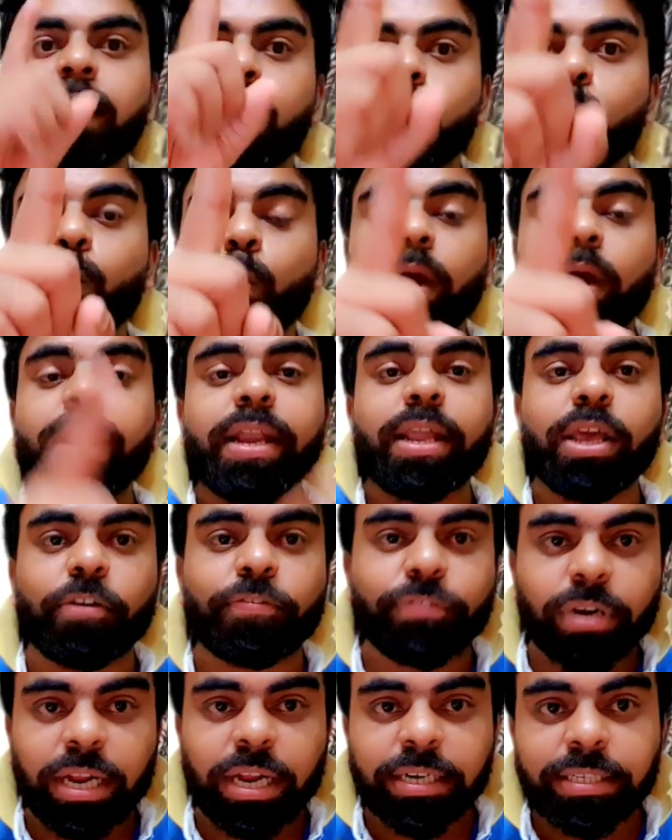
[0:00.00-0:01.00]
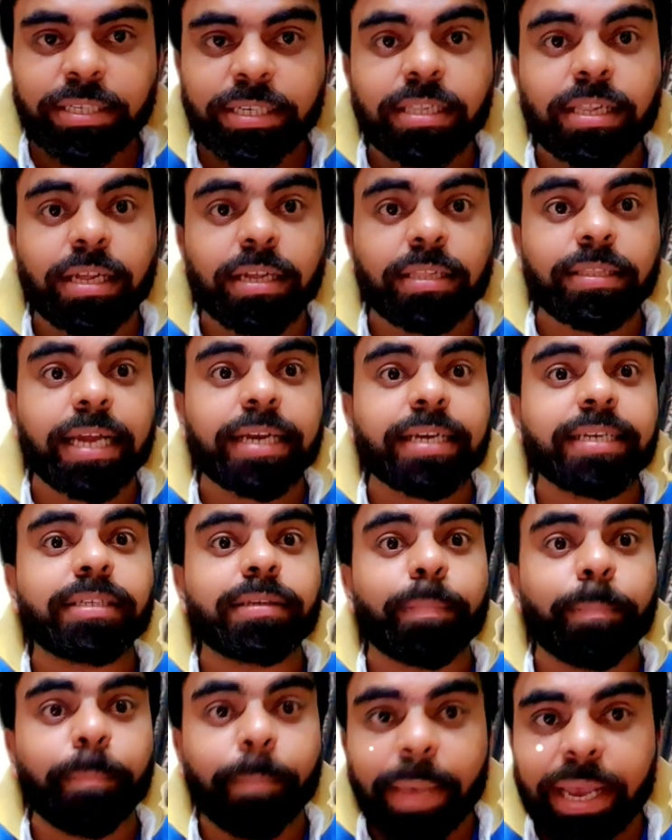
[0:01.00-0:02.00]
1 day of transit, that is the
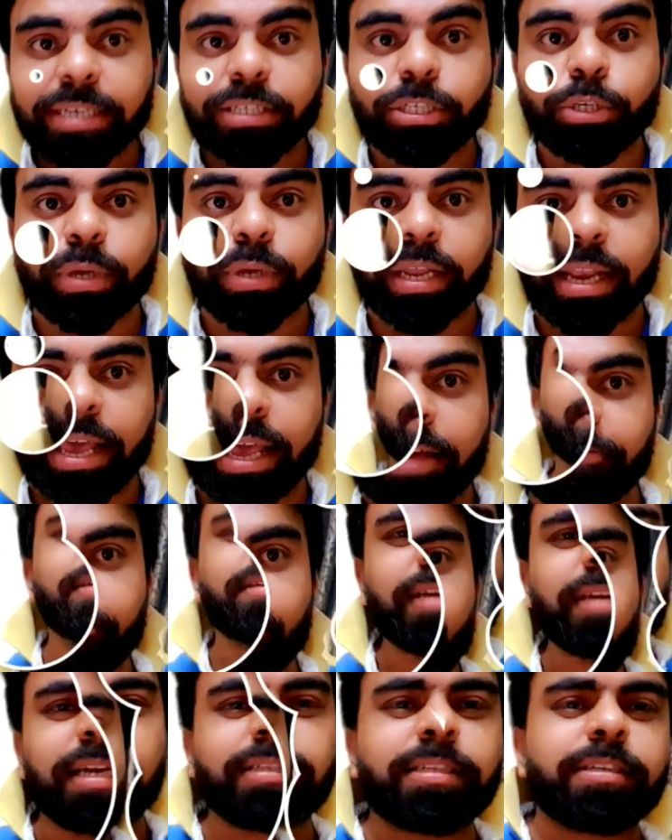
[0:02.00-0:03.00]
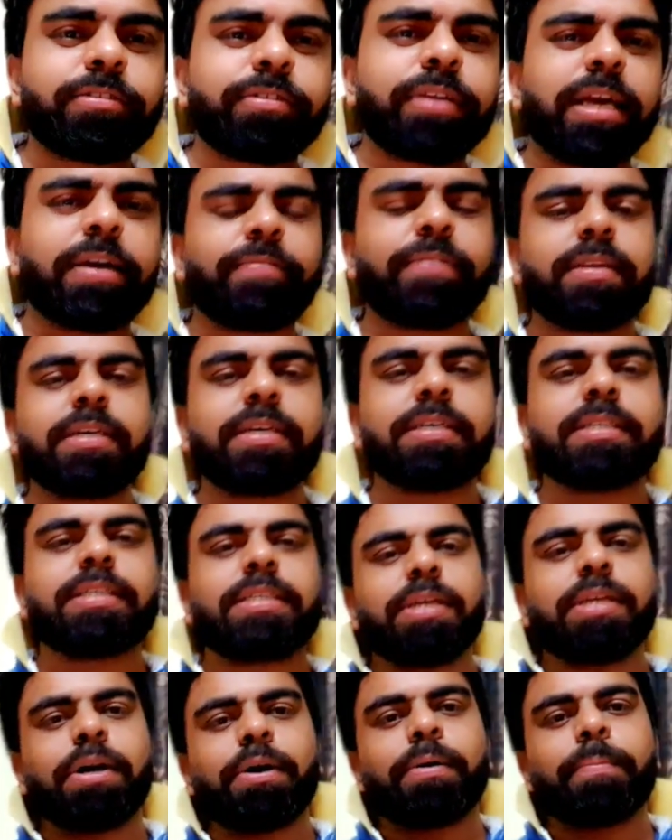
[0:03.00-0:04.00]
max you can have. The transit travelers
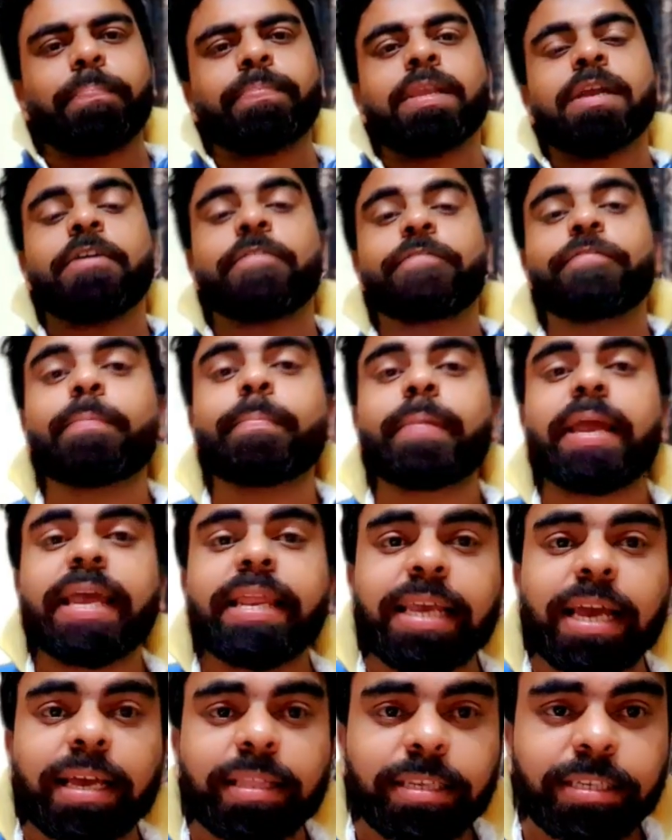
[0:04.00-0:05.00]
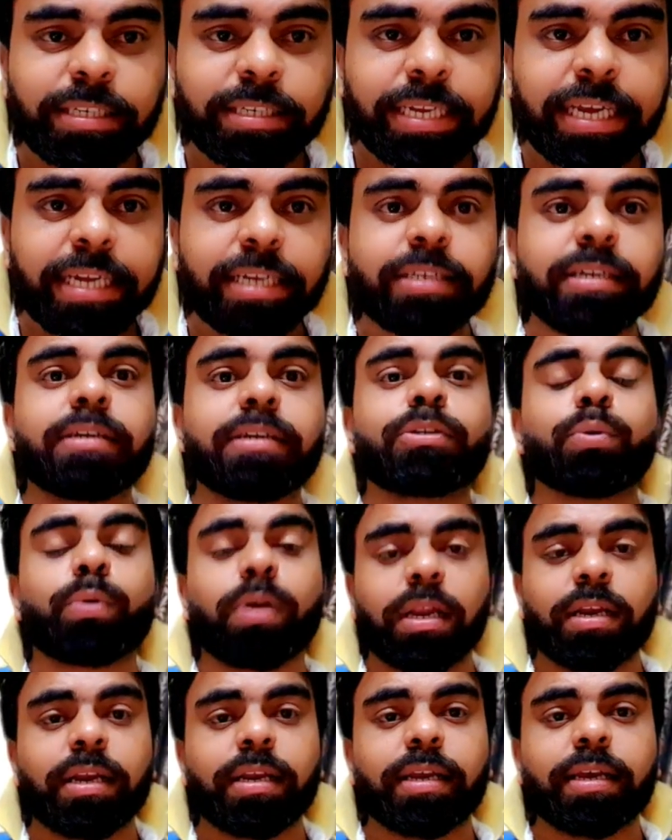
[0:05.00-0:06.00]
from any other state to
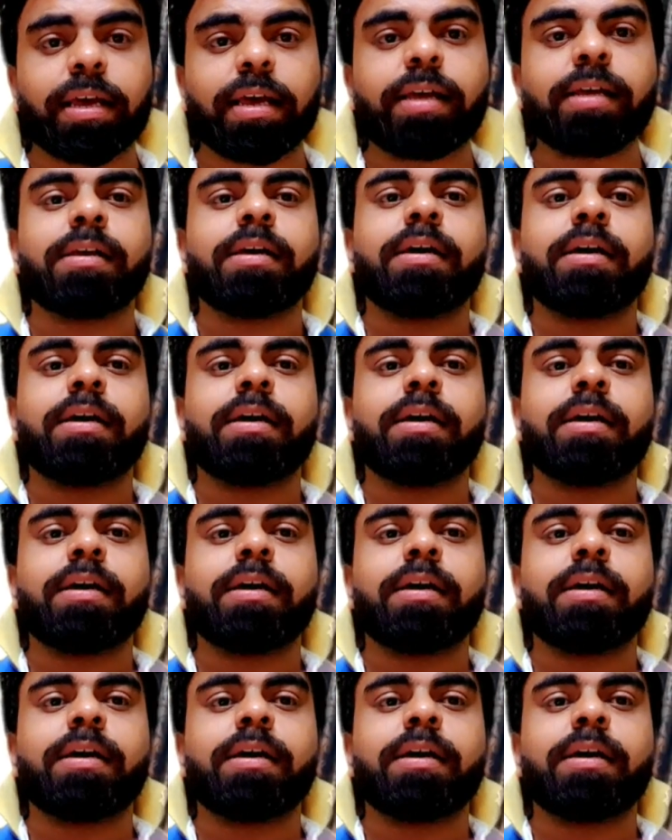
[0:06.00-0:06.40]
Karnataka,